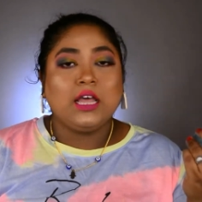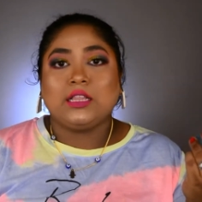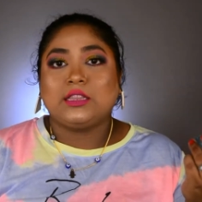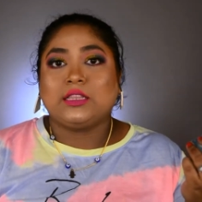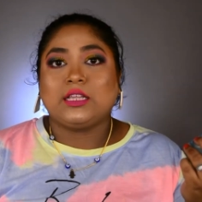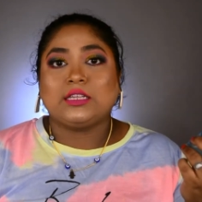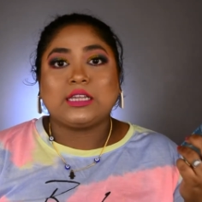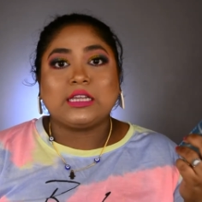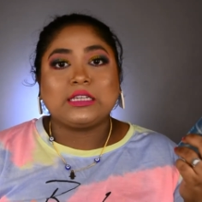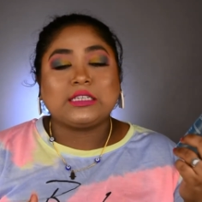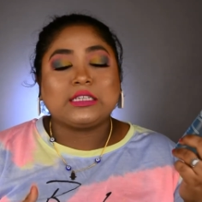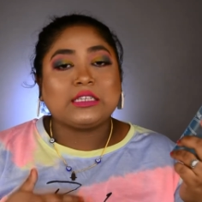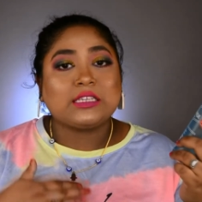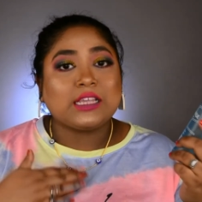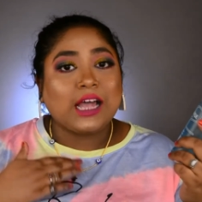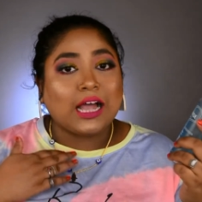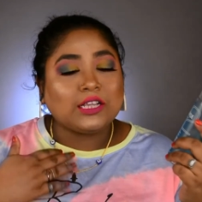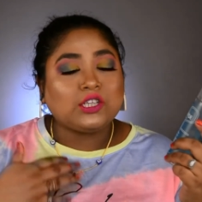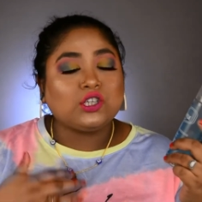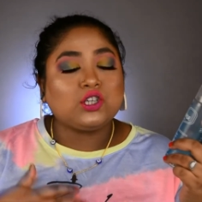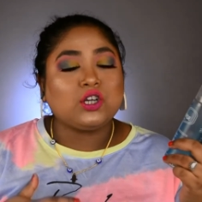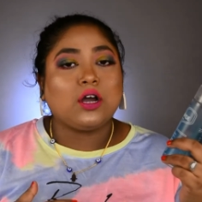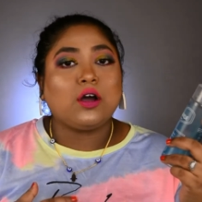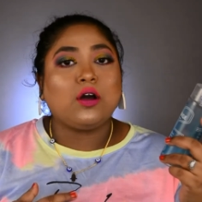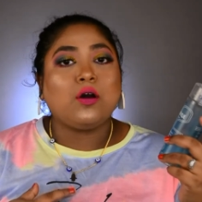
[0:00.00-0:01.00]
This is
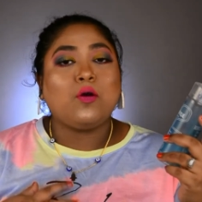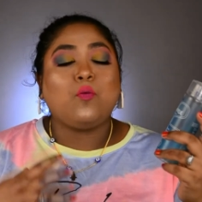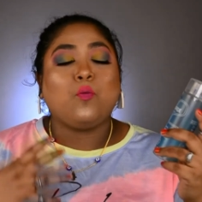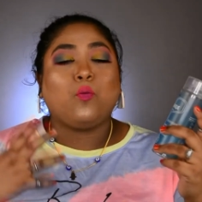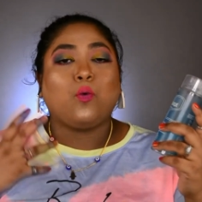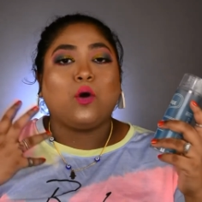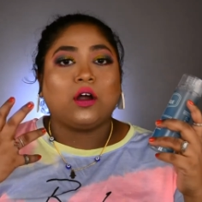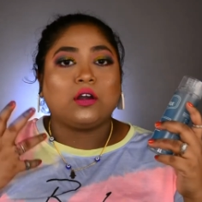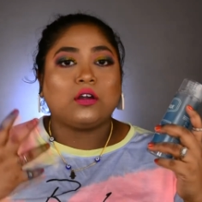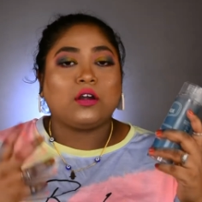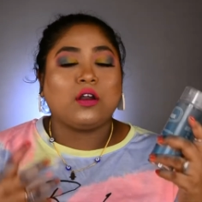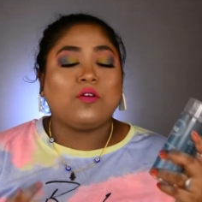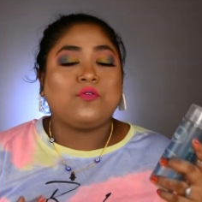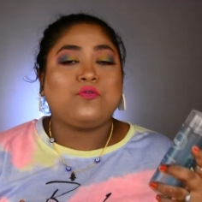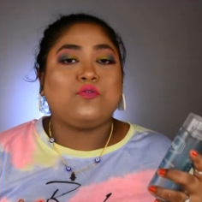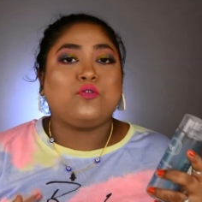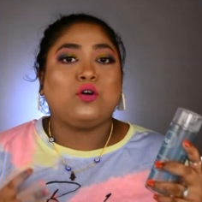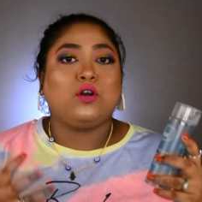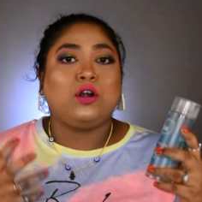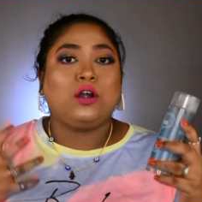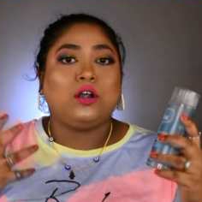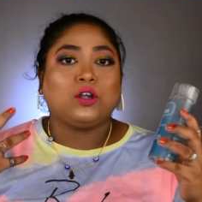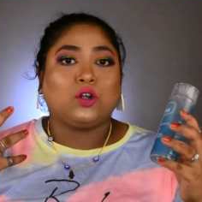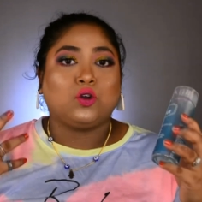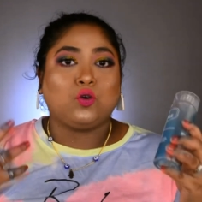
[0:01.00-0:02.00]
such a
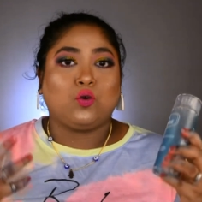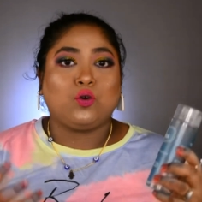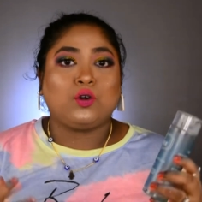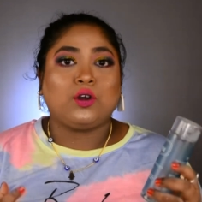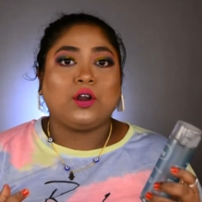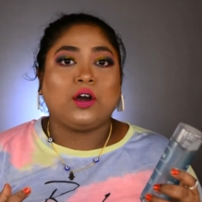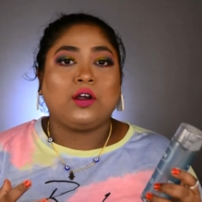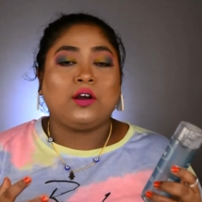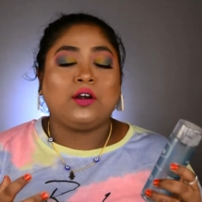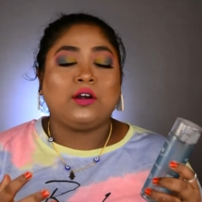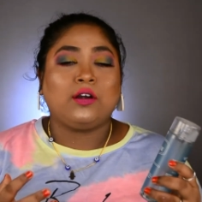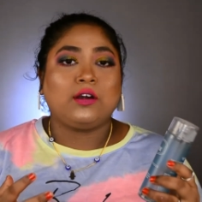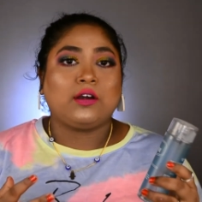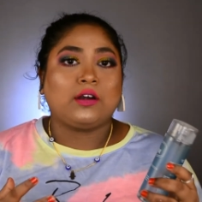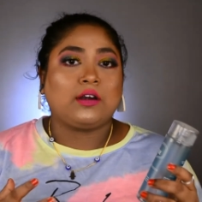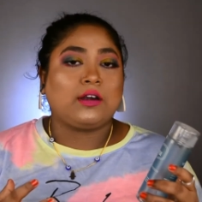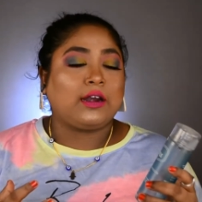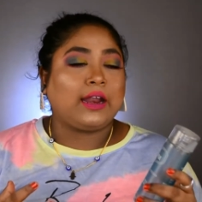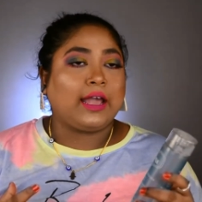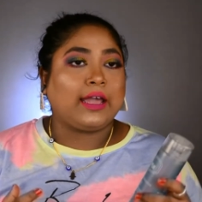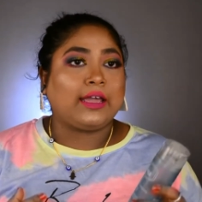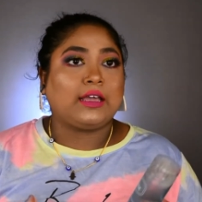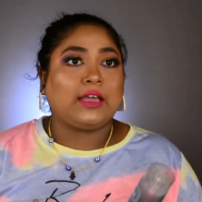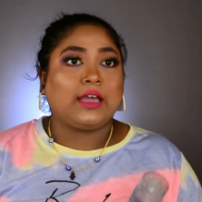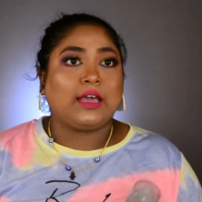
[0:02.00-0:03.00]
wonderful toner
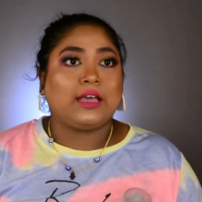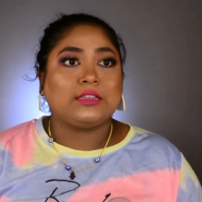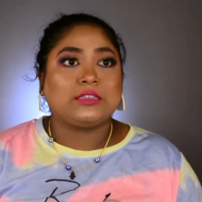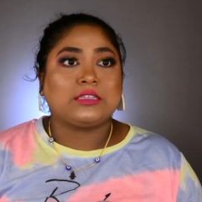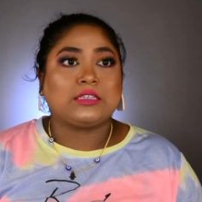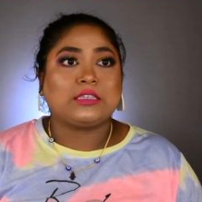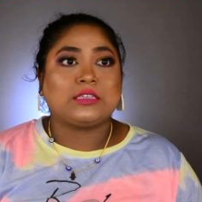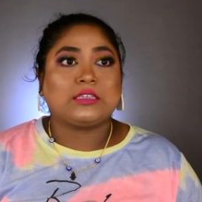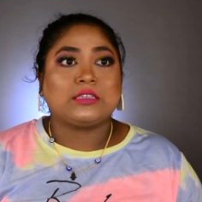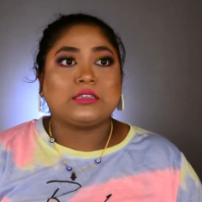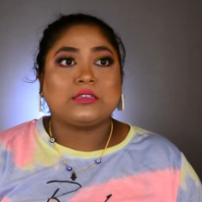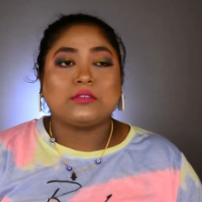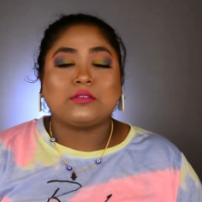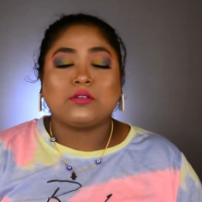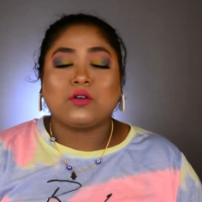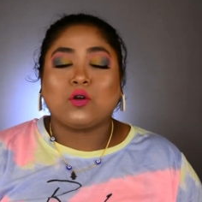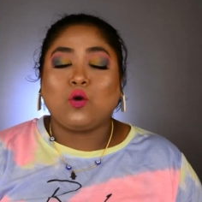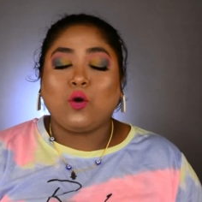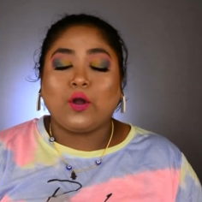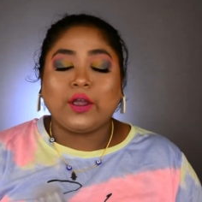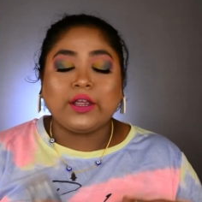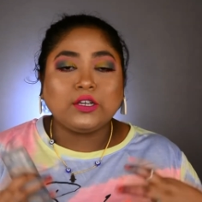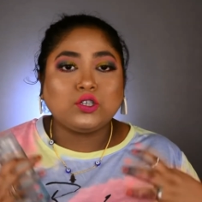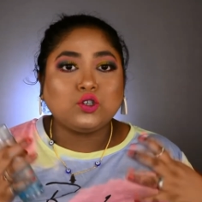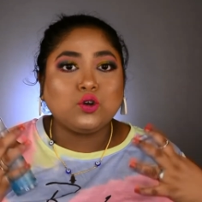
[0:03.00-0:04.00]
like it's
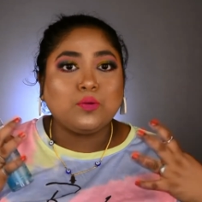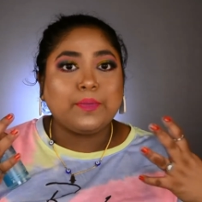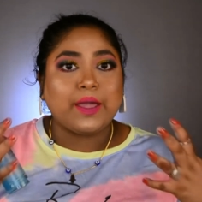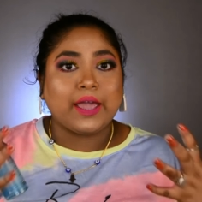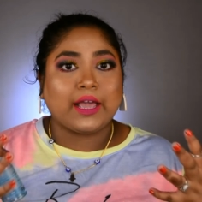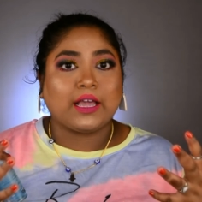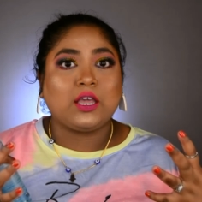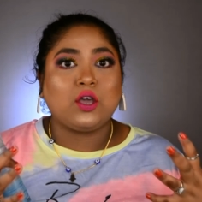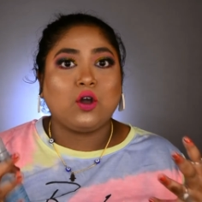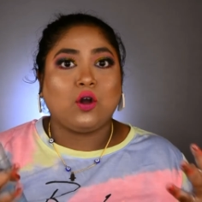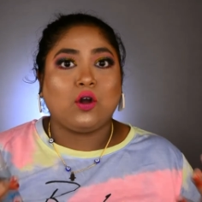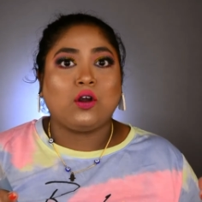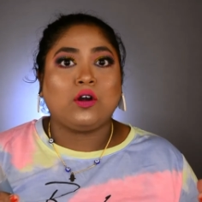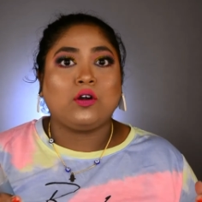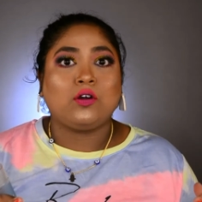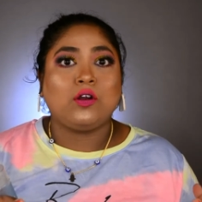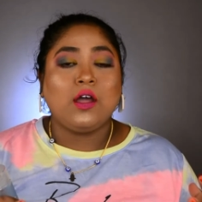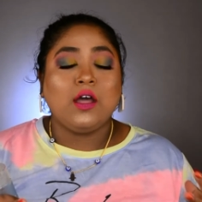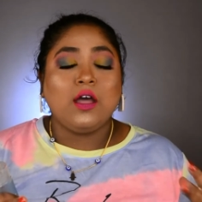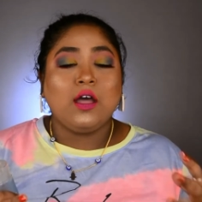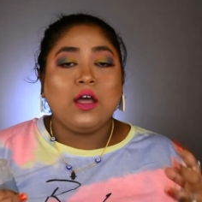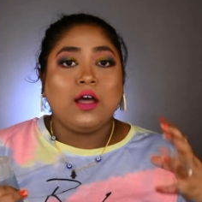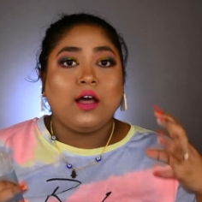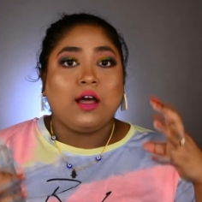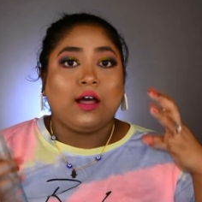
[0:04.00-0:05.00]
going to make your
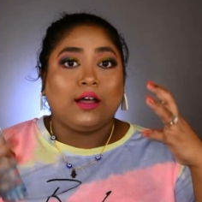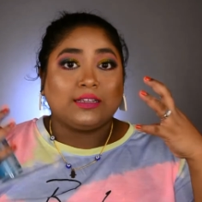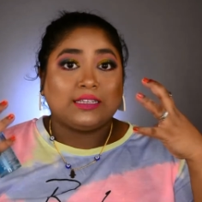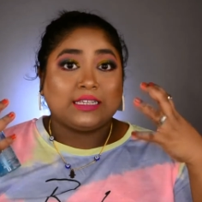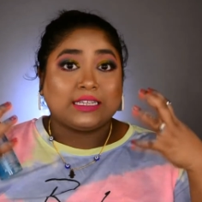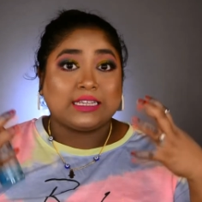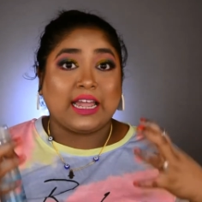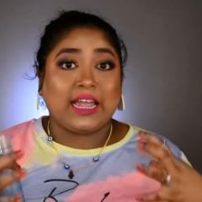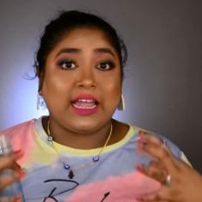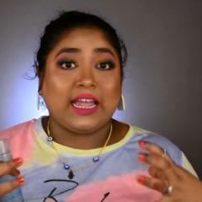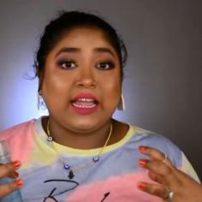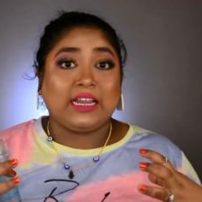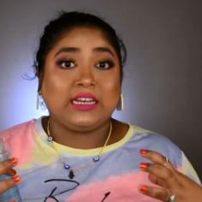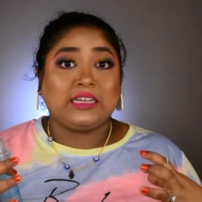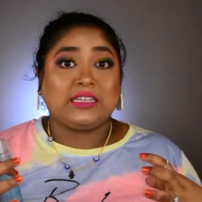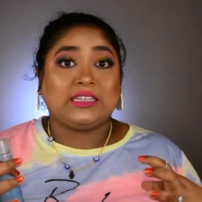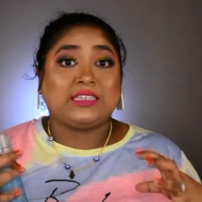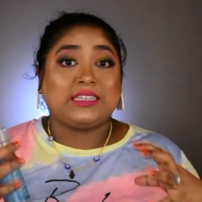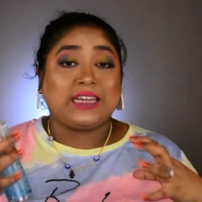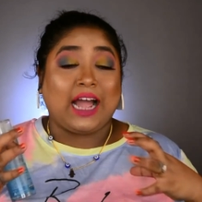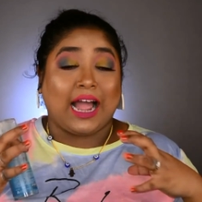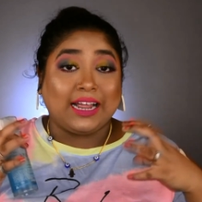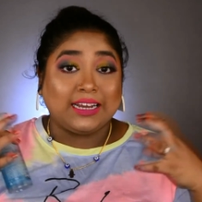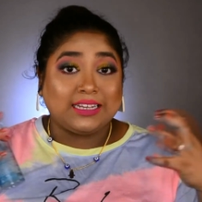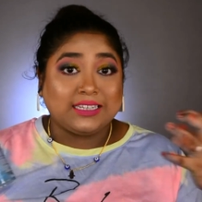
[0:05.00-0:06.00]
uh, skin
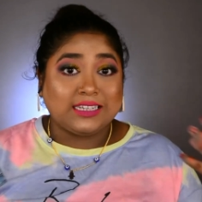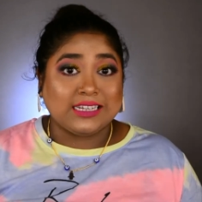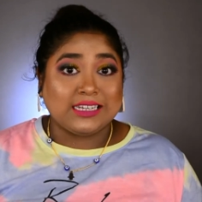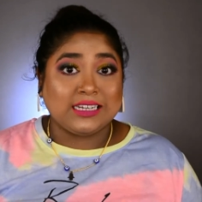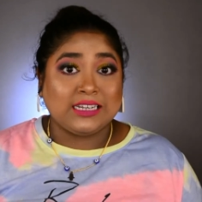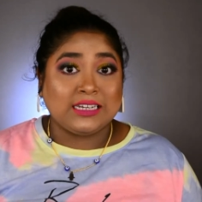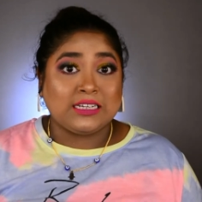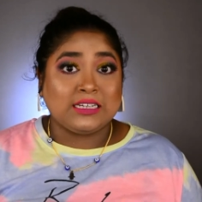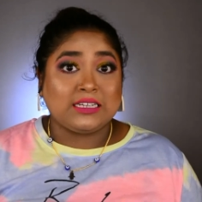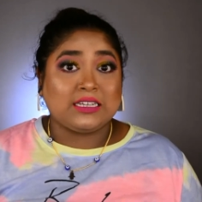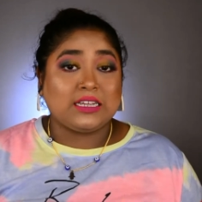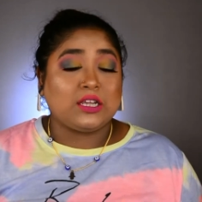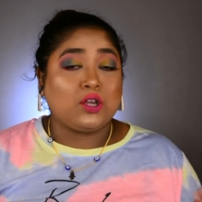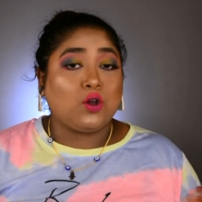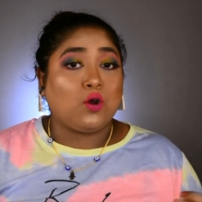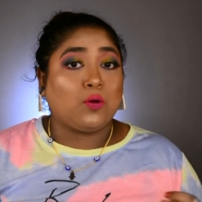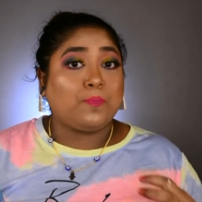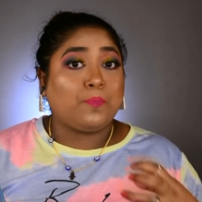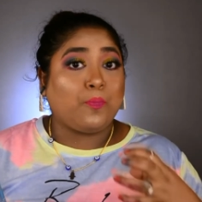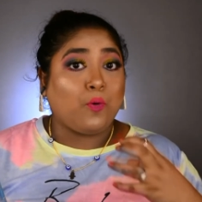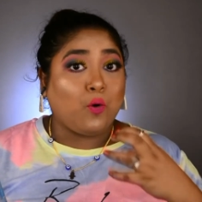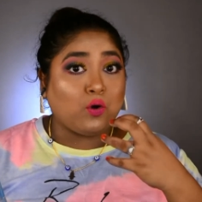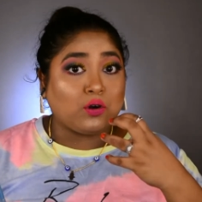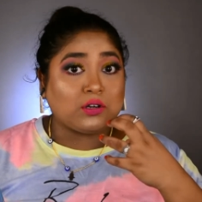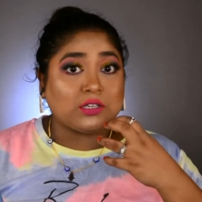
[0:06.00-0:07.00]
tightened, your
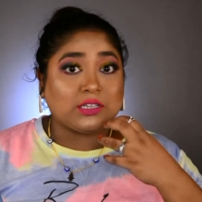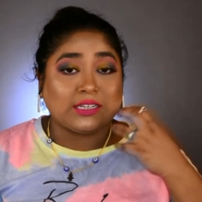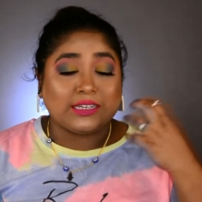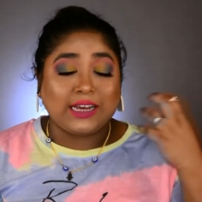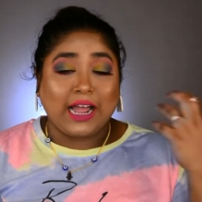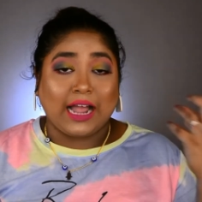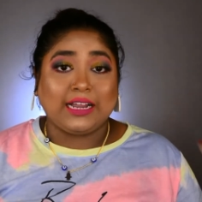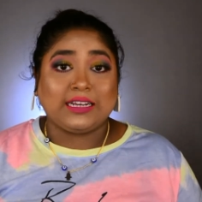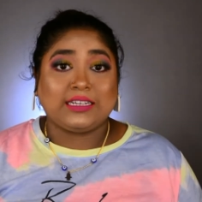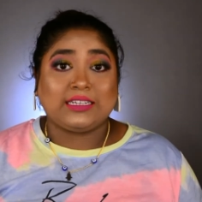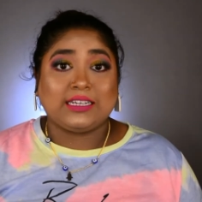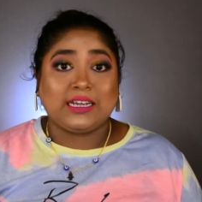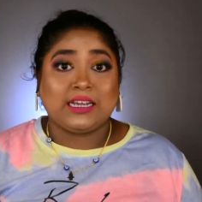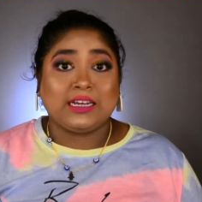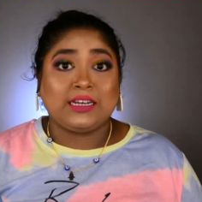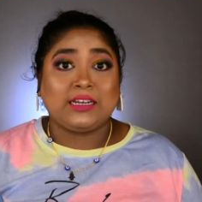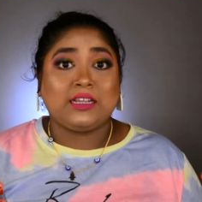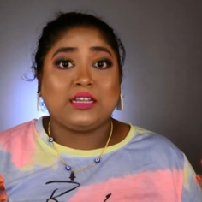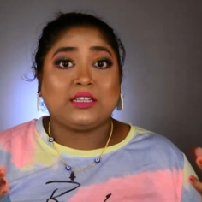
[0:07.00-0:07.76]
pores tightened.